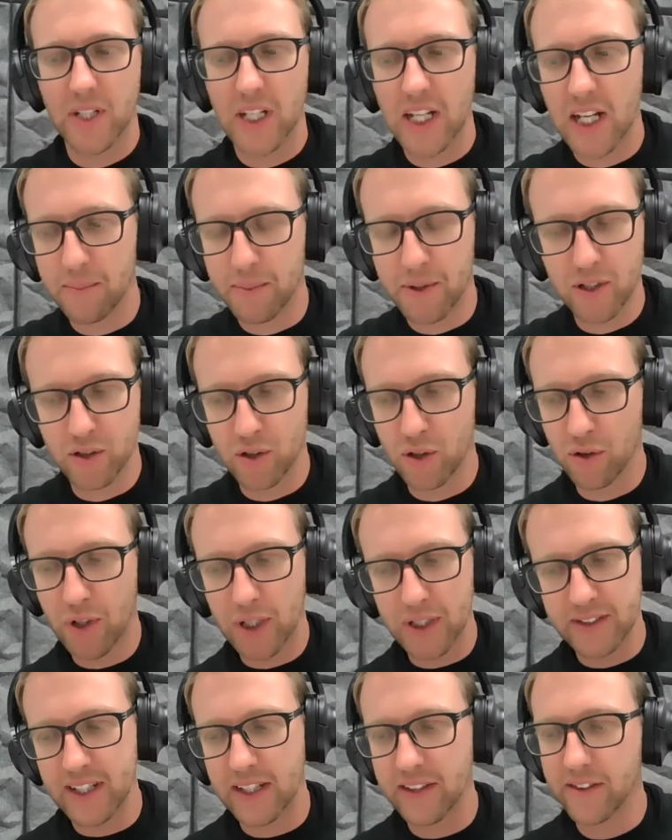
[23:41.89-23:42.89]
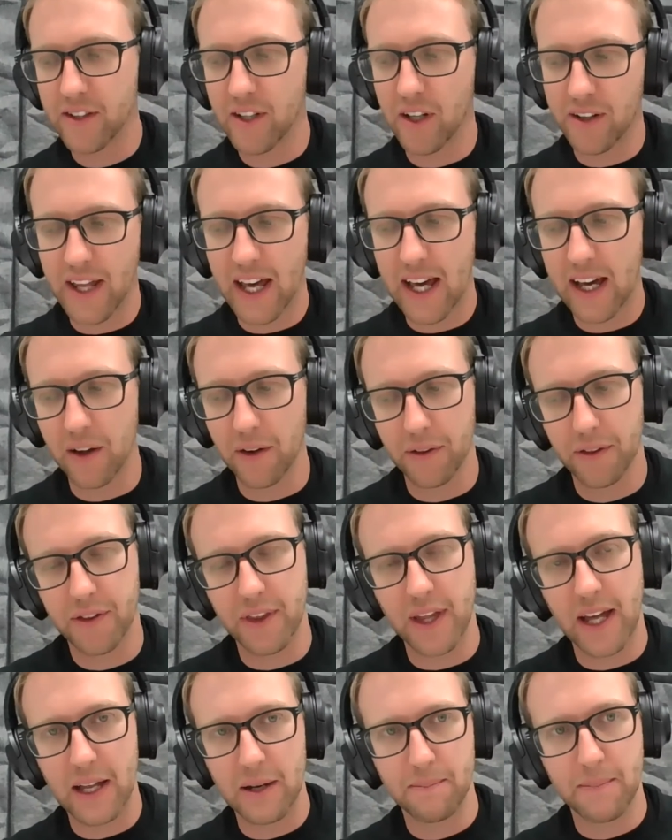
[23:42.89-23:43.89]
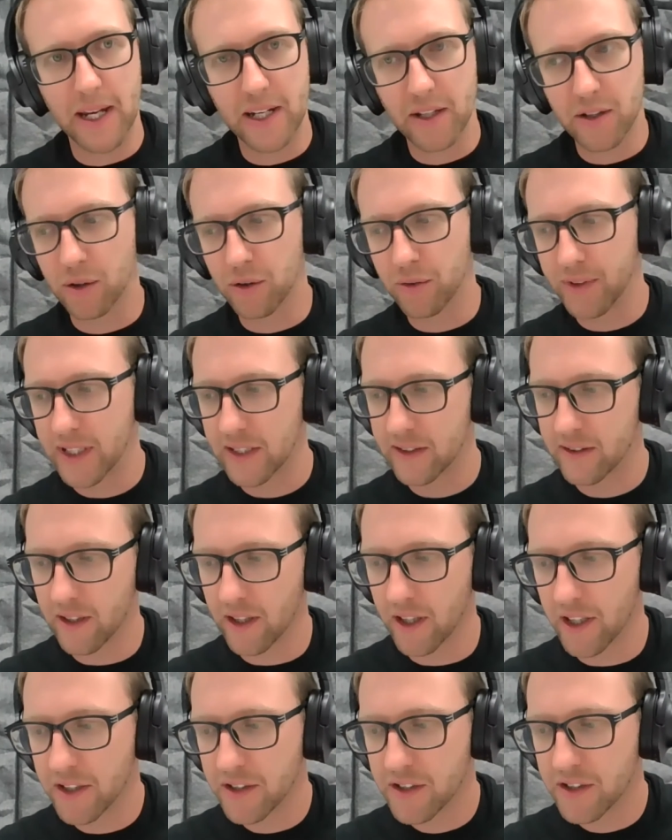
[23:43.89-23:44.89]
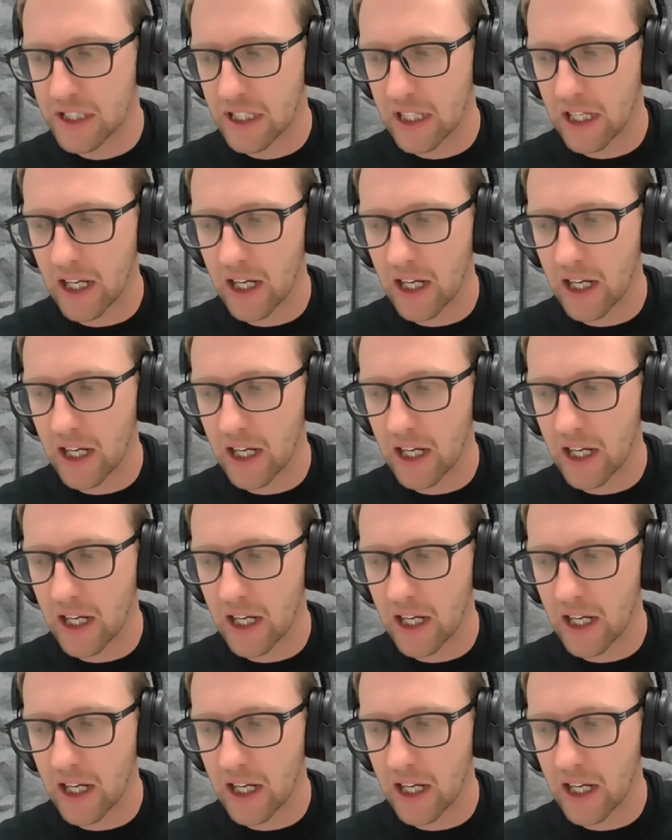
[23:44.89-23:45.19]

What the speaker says: because you're all centered on health and medical research,